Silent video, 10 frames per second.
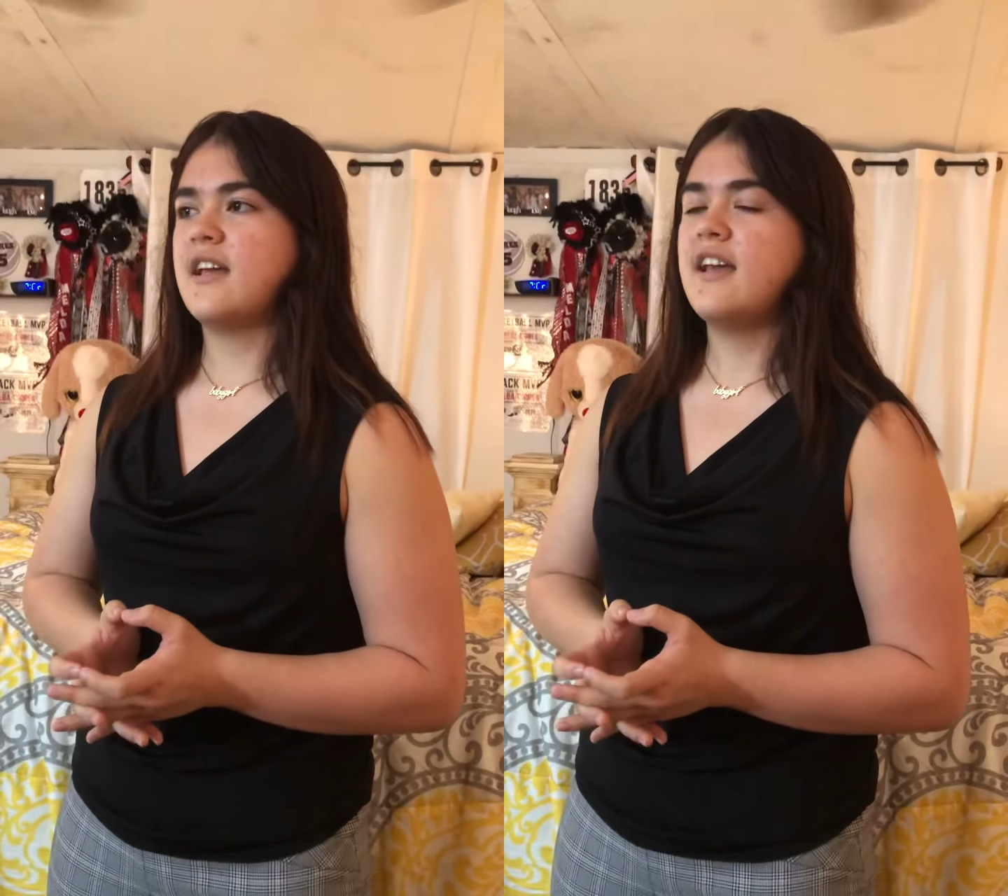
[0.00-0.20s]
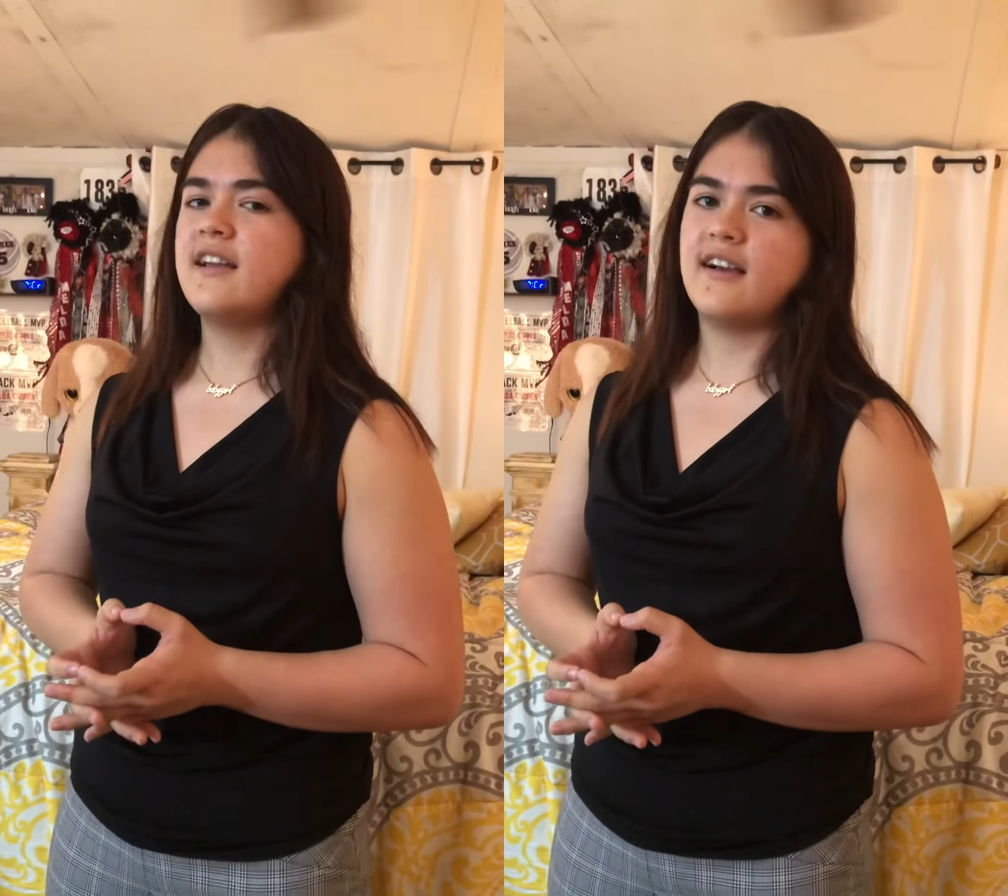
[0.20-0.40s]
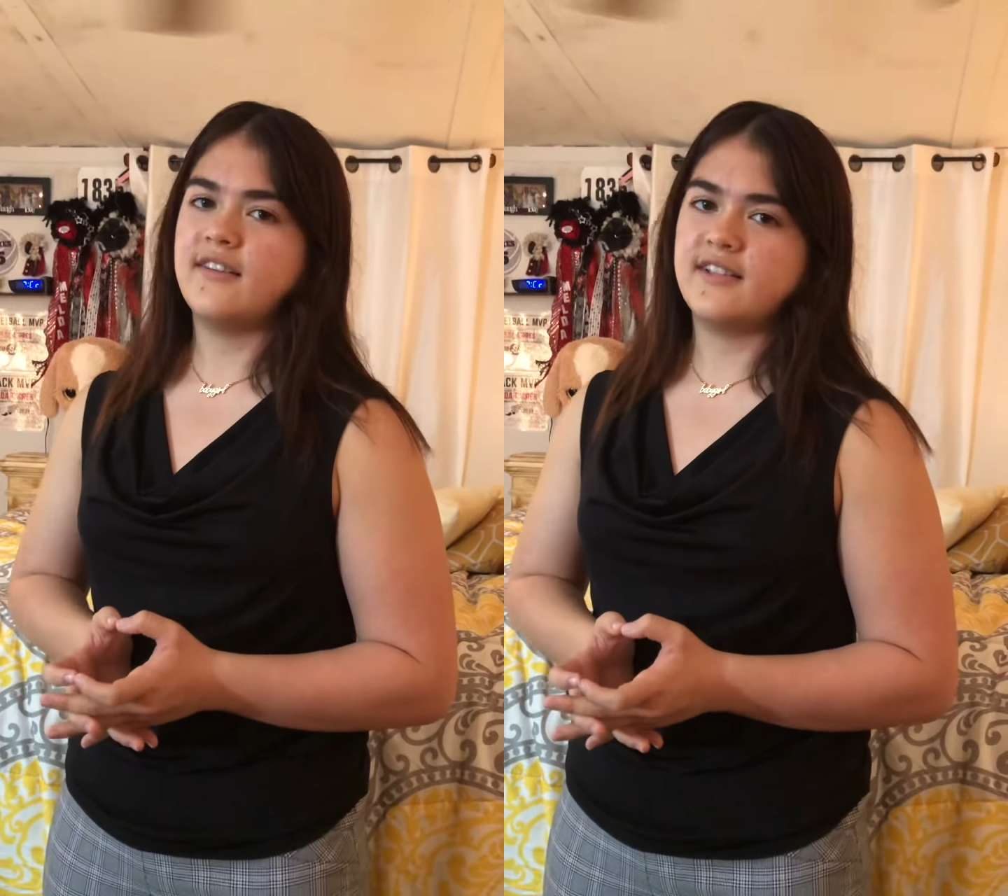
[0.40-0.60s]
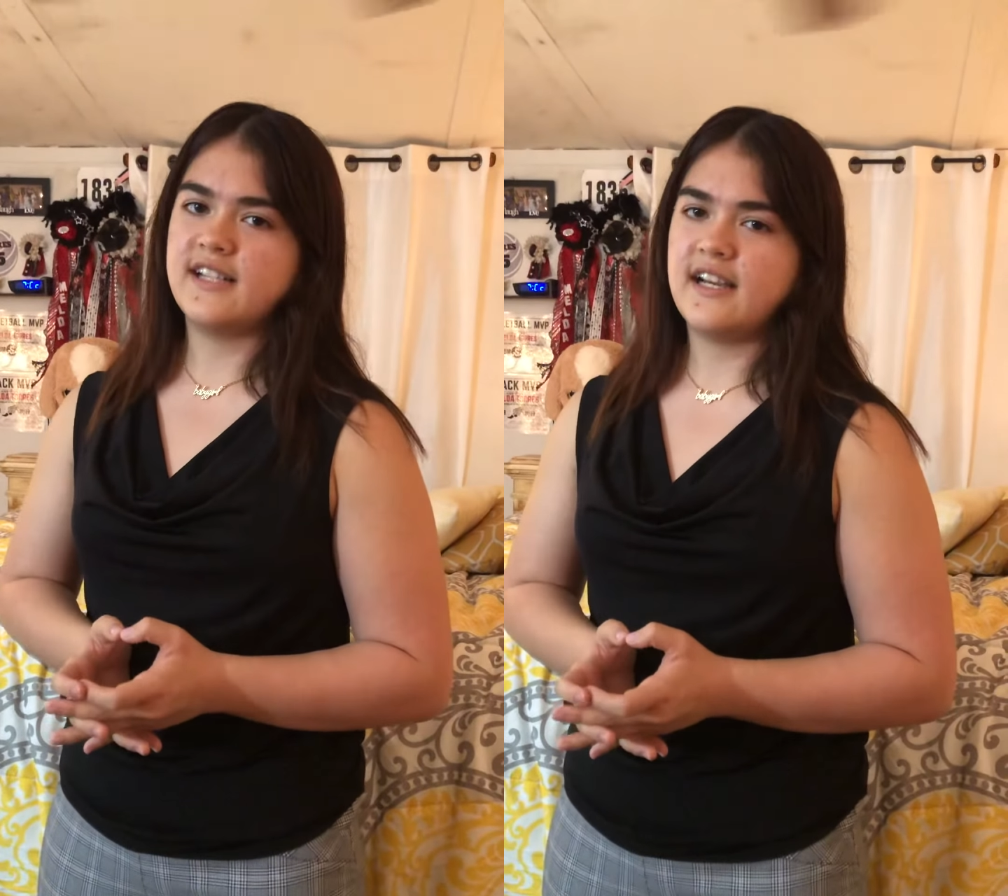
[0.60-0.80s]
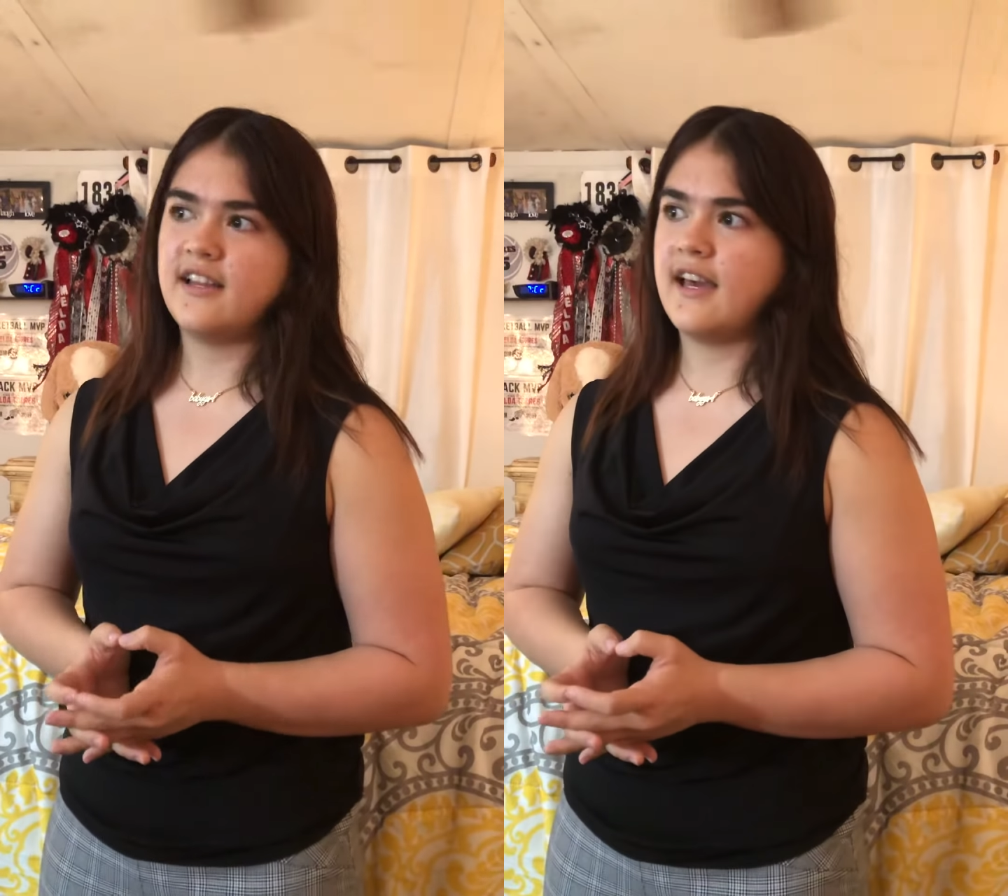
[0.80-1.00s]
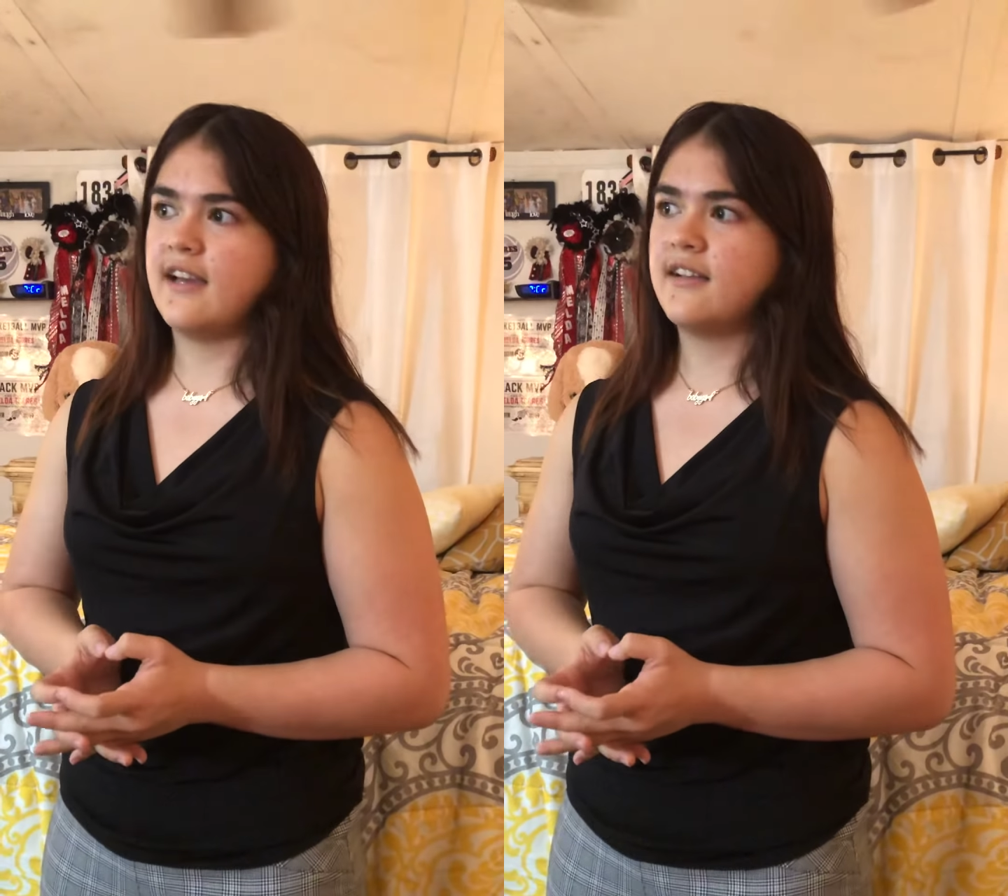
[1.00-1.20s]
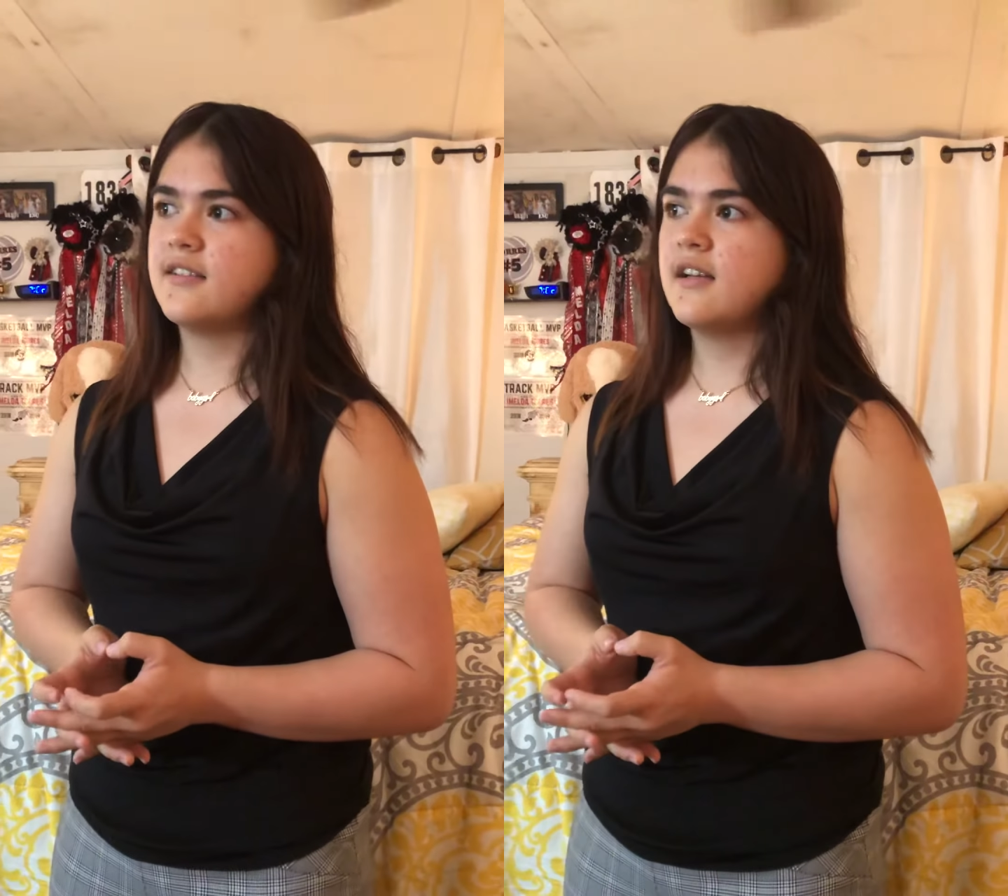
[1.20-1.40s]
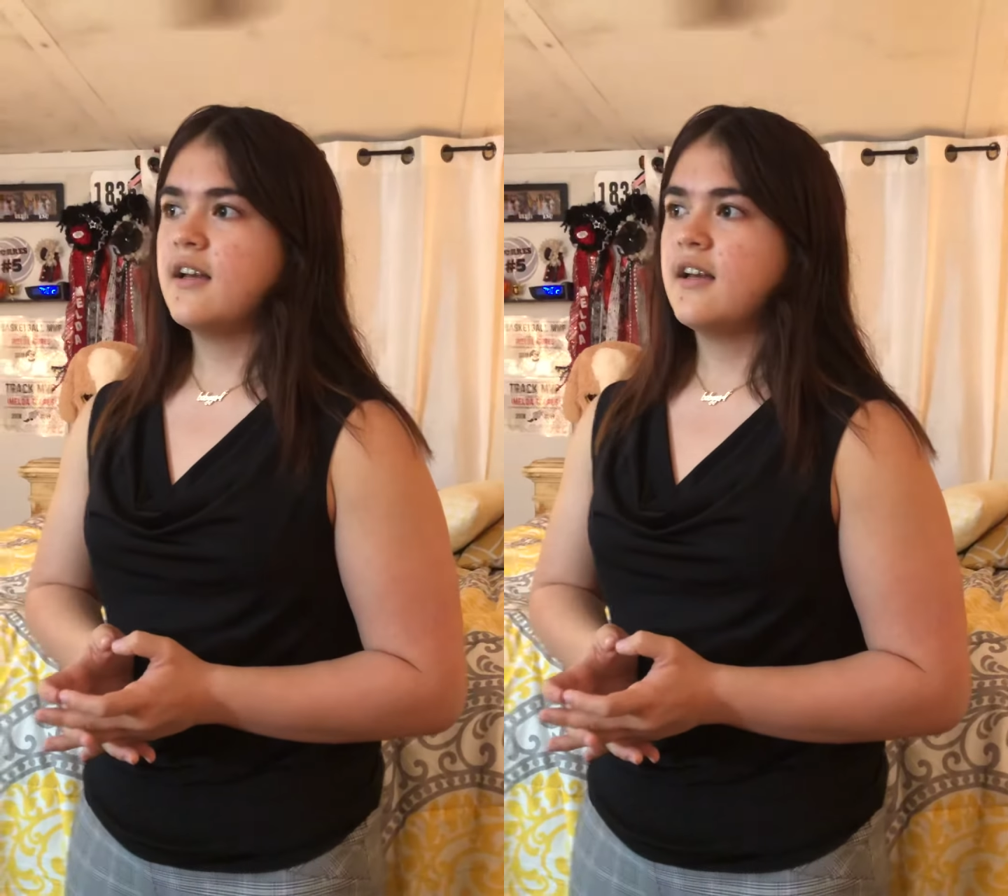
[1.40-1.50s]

and how to dye the eggs,